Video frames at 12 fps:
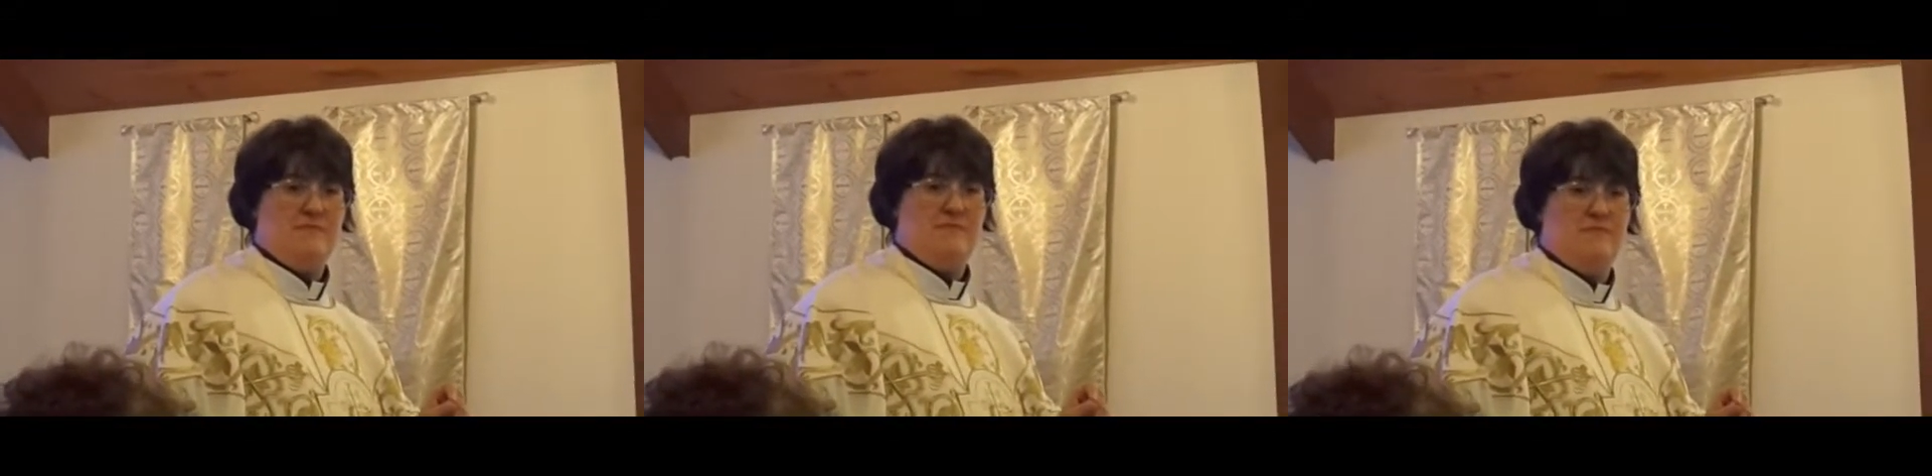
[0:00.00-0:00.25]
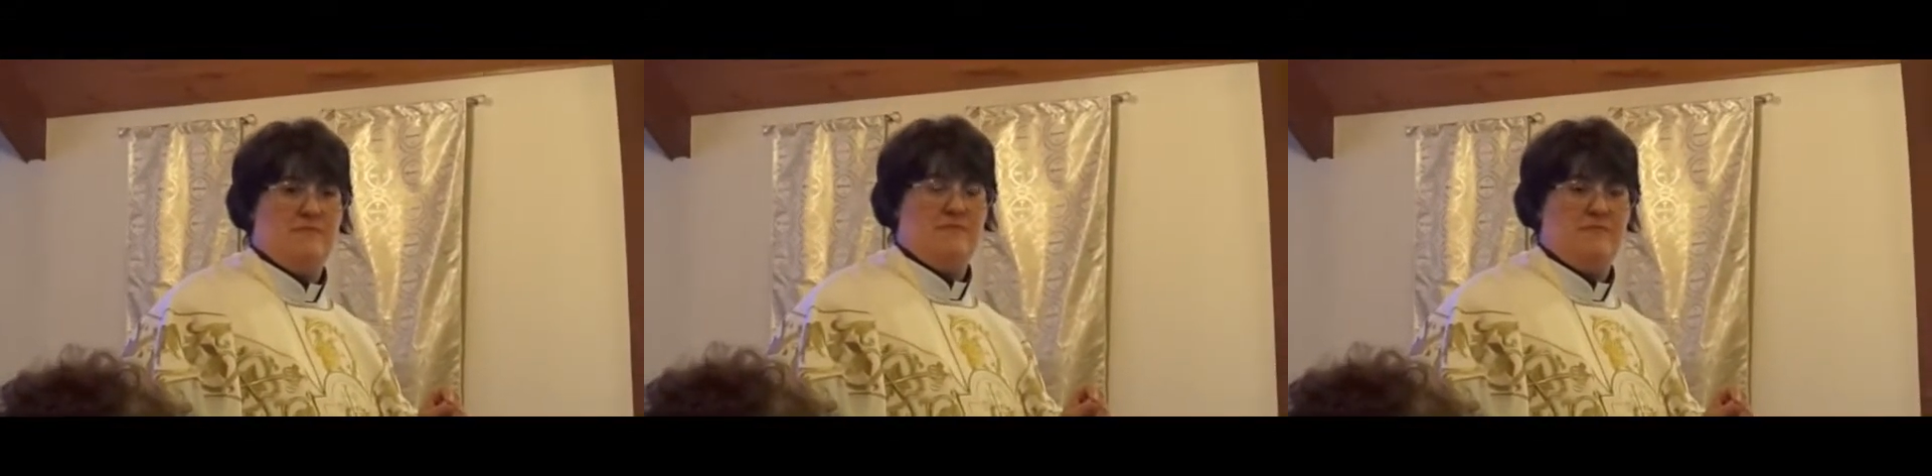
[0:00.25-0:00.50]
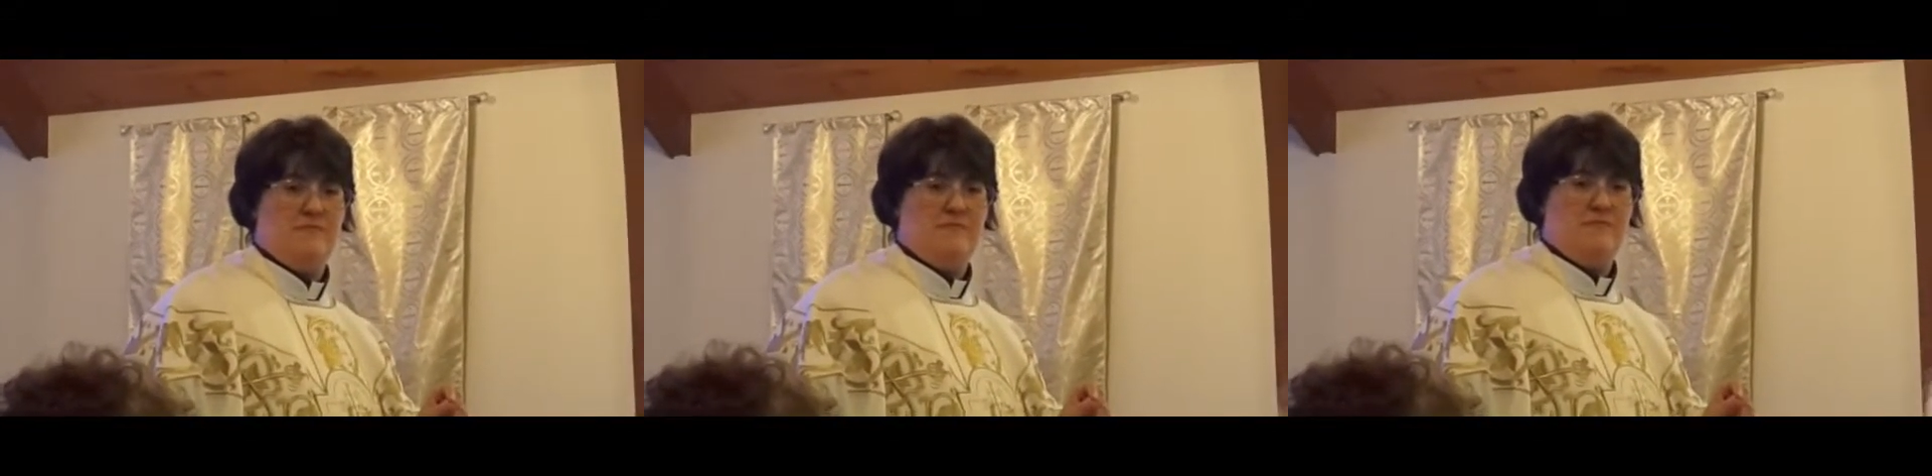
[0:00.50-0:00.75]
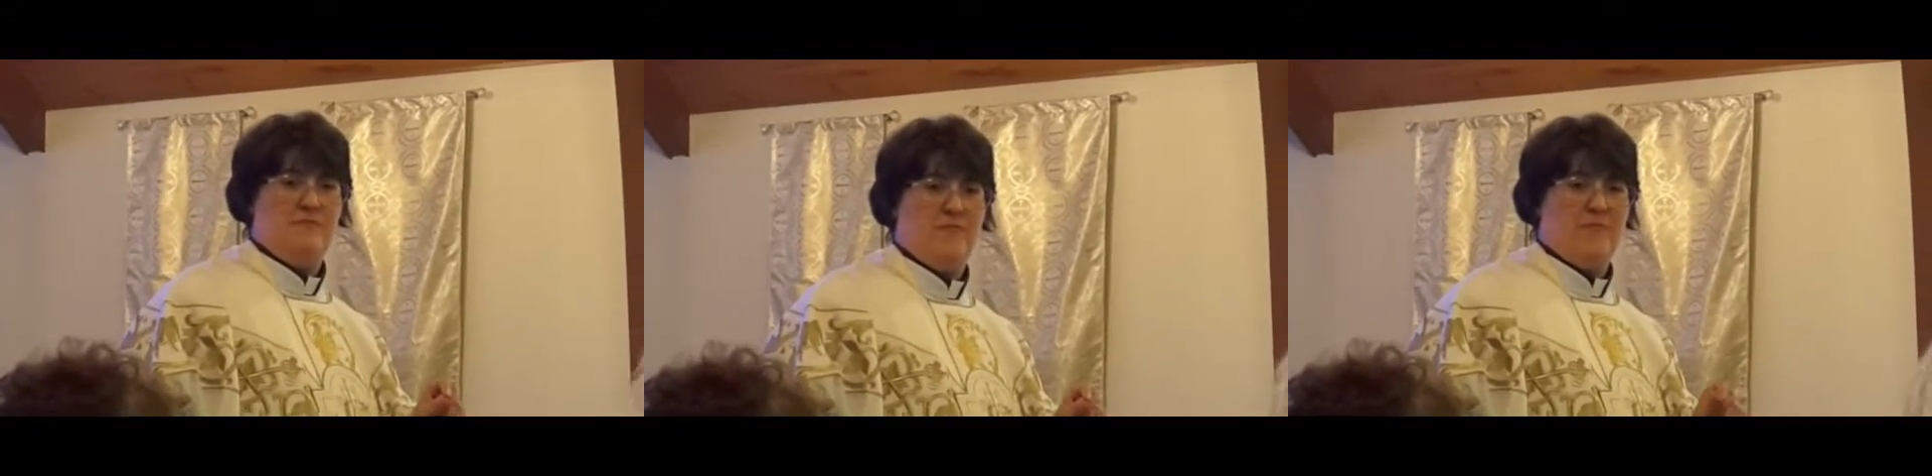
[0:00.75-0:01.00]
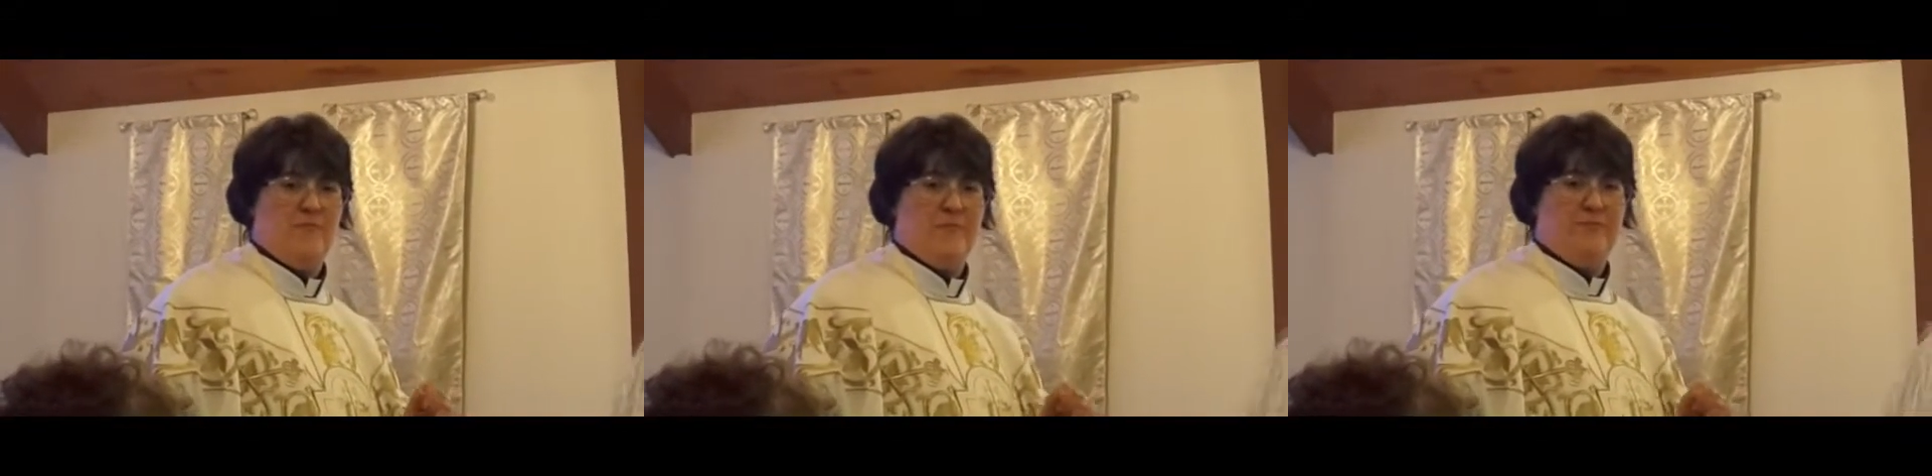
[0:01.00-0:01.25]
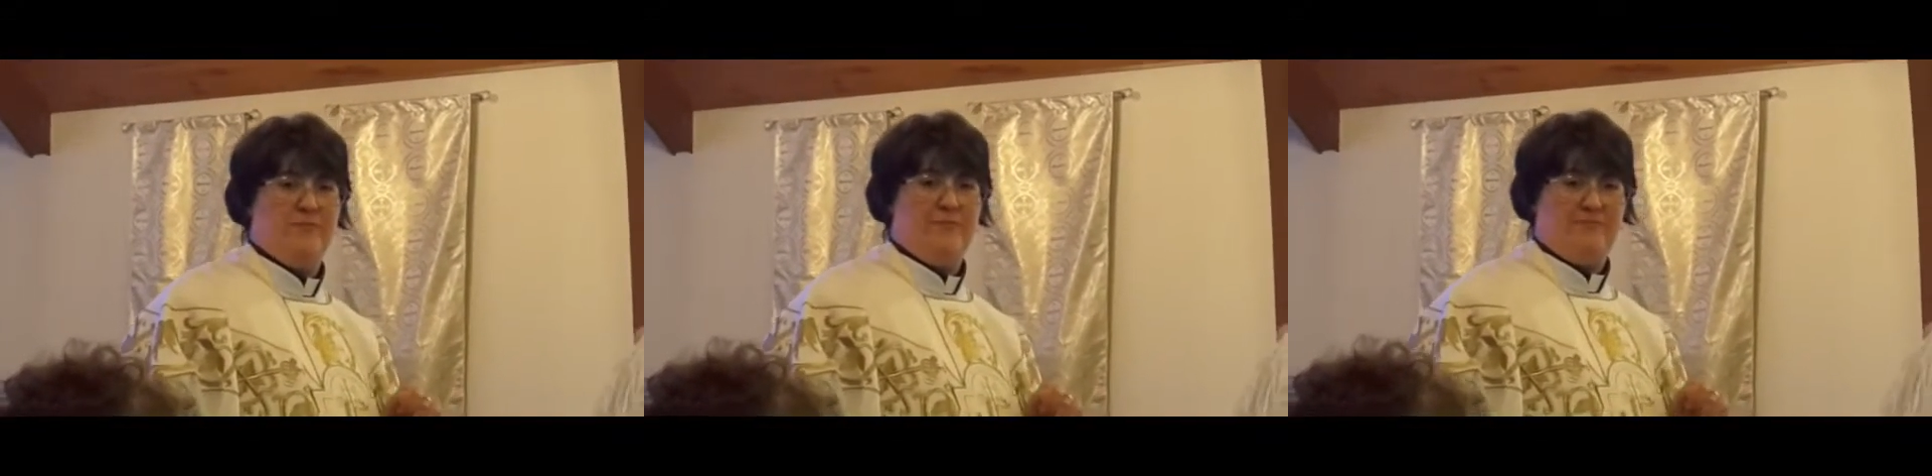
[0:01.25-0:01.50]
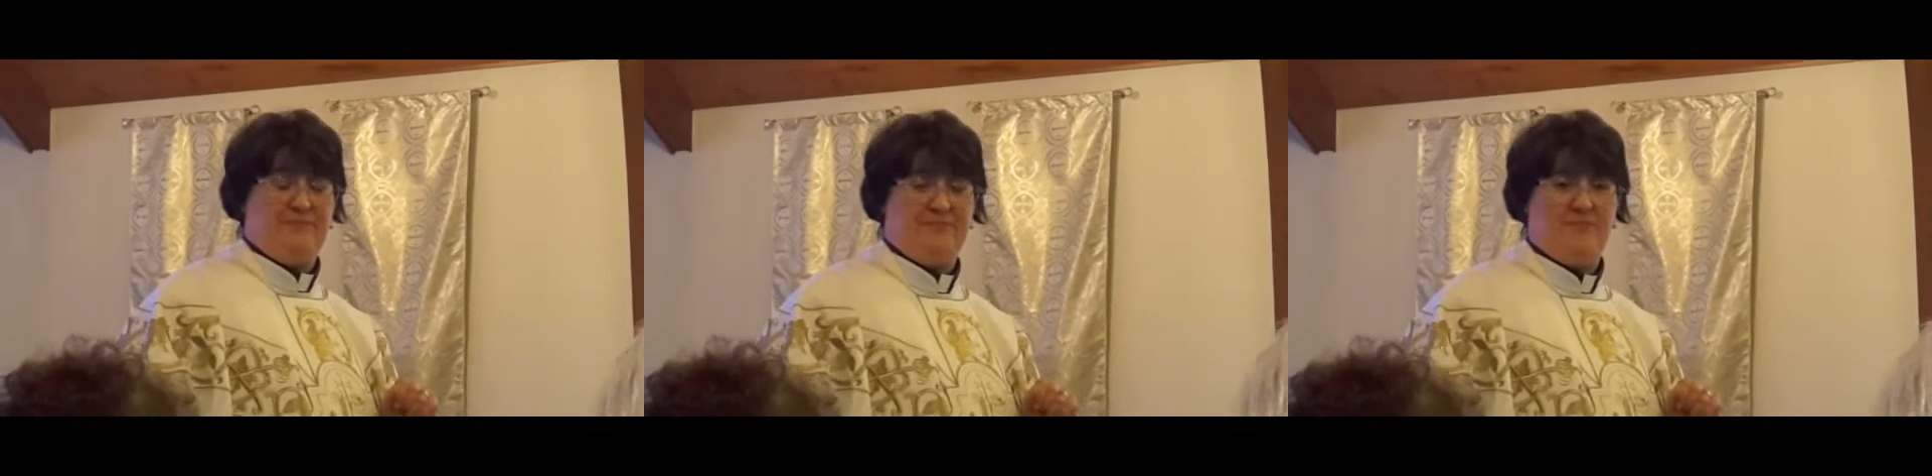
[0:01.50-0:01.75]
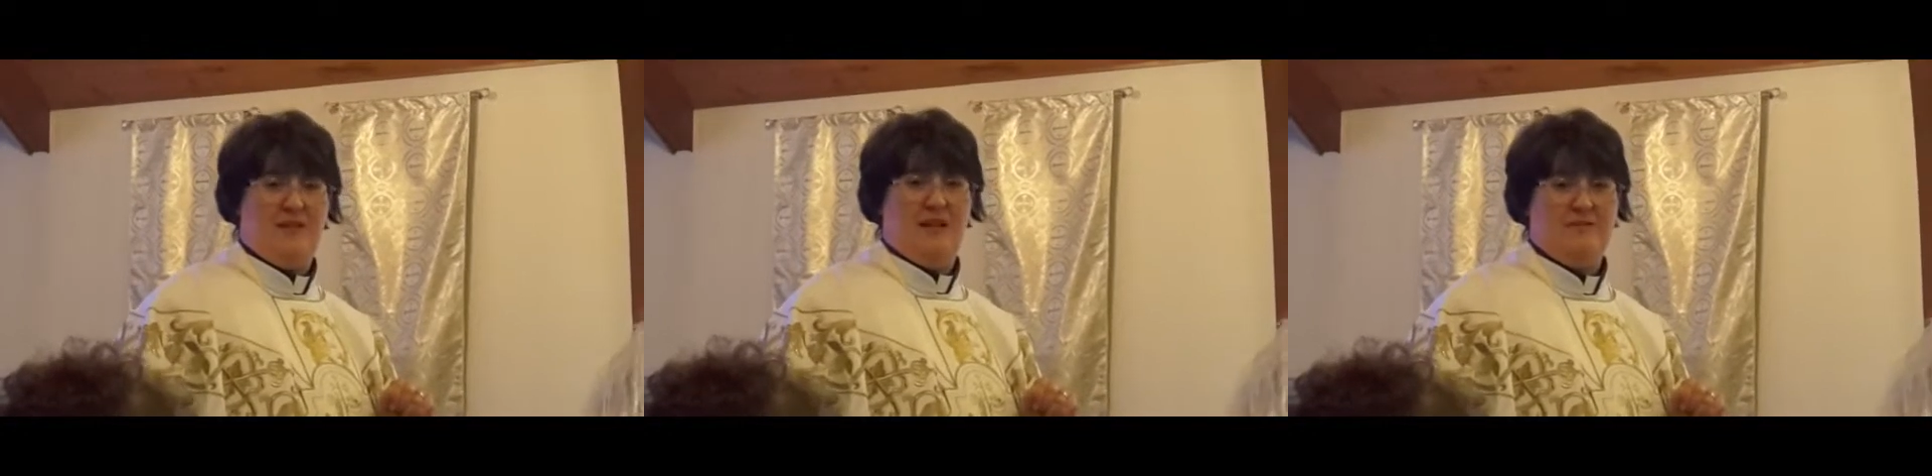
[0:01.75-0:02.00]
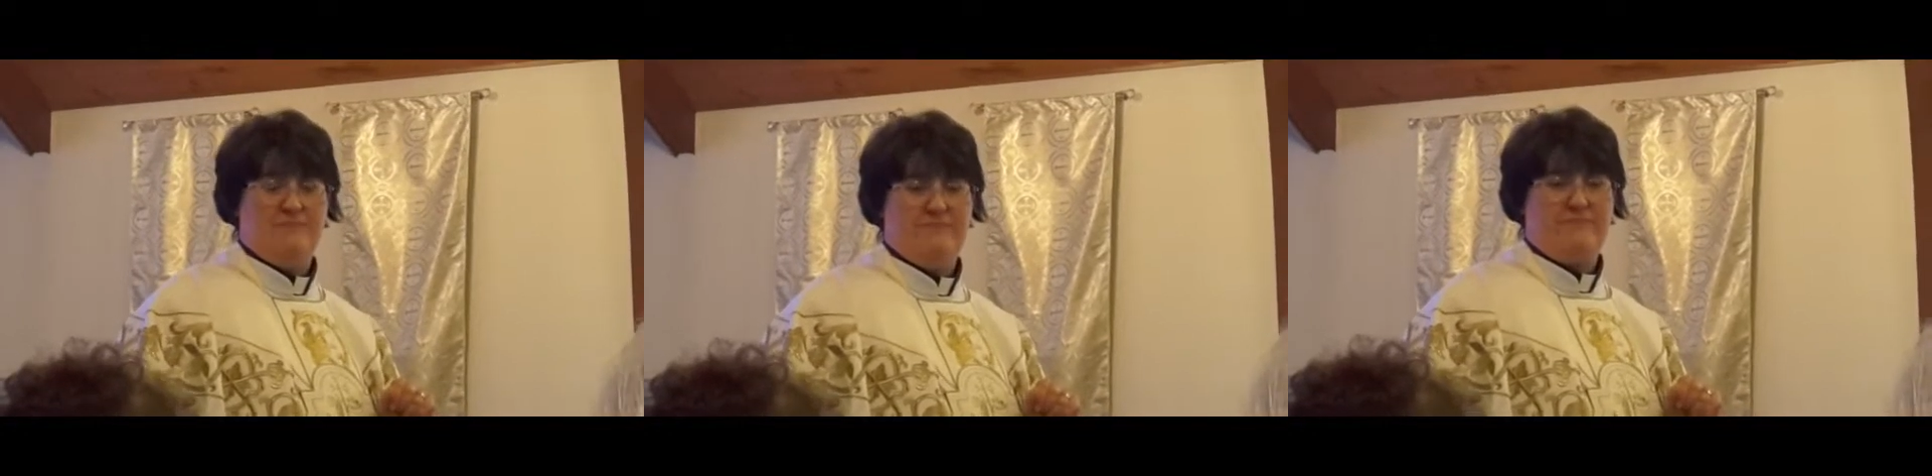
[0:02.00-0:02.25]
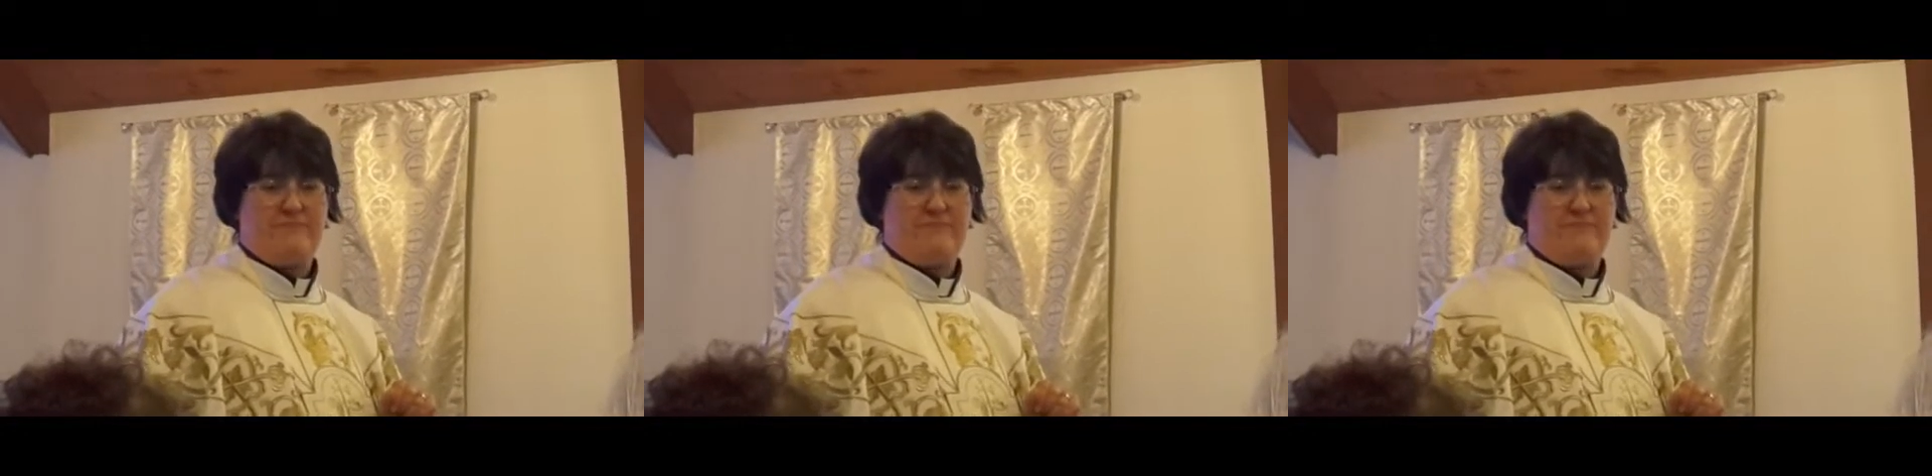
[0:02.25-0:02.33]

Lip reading: And I have been absolutely